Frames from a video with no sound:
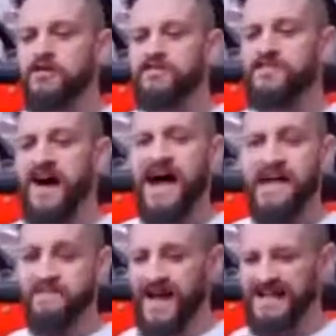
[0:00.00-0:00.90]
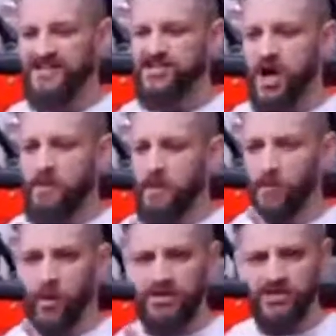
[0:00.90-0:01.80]
5. At the top,
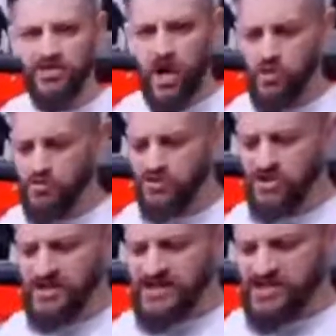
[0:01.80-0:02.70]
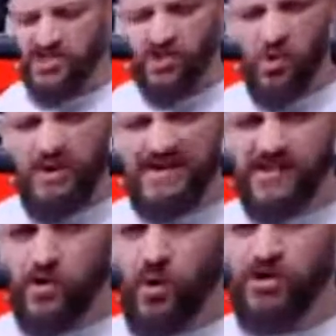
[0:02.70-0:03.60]
point the toes. Squeeze the
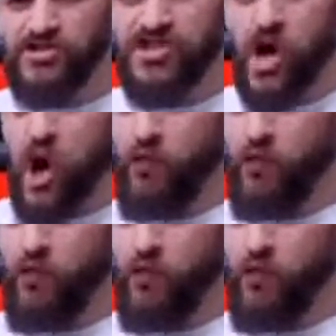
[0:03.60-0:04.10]
quads. Hold